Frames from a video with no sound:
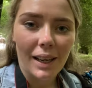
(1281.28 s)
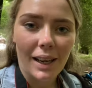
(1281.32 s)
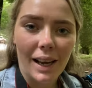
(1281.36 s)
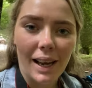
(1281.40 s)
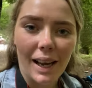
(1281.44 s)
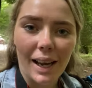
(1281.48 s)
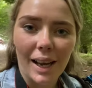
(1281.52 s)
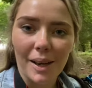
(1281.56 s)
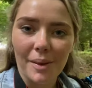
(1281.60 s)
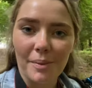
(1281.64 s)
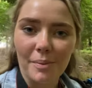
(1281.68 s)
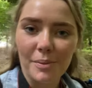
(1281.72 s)

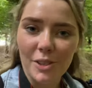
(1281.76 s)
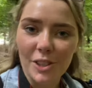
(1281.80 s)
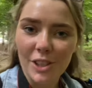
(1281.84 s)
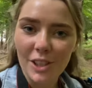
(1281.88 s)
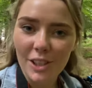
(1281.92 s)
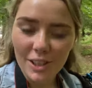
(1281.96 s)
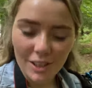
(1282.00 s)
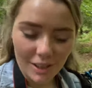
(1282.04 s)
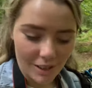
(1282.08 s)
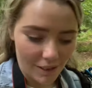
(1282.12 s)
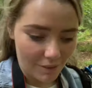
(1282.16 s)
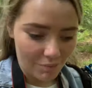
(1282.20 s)
Um,
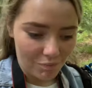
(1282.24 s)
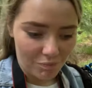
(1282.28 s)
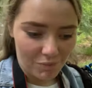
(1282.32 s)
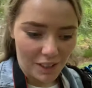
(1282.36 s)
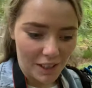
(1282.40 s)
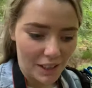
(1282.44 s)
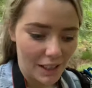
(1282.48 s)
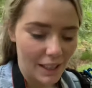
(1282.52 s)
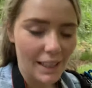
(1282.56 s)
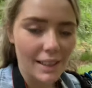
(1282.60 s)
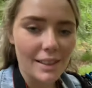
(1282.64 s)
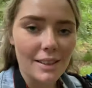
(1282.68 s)
just
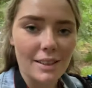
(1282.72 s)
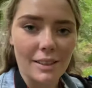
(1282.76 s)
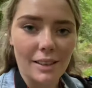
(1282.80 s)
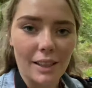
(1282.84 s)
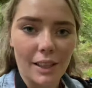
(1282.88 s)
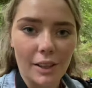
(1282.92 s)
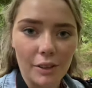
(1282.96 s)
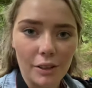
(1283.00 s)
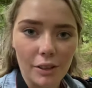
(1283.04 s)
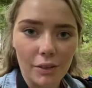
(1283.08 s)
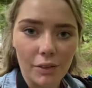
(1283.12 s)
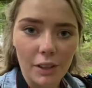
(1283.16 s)
a thing to
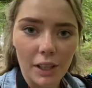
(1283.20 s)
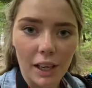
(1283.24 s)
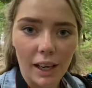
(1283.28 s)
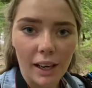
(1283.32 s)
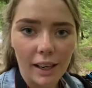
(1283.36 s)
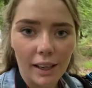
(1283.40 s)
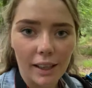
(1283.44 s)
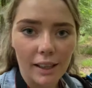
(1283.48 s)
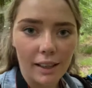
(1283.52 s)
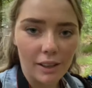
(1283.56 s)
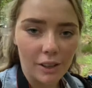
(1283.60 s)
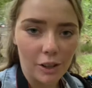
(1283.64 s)
note if you
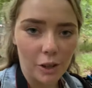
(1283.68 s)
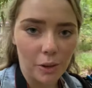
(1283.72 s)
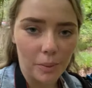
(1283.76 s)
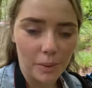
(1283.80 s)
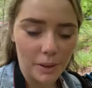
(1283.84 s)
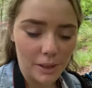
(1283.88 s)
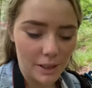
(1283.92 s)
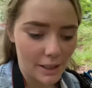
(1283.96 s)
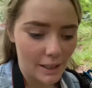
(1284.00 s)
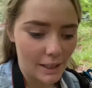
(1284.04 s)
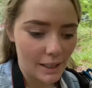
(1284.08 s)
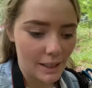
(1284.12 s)
are
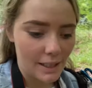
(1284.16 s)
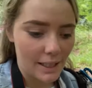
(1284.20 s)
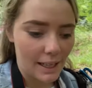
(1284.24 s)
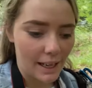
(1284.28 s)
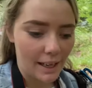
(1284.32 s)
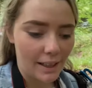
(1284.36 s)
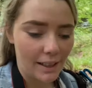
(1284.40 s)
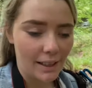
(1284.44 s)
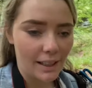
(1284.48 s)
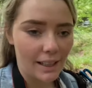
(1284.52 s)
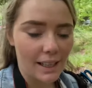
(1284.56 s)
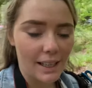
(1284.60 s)
coming to this
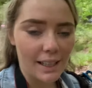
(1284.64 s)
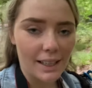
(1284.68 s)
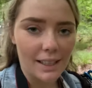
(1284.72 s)
area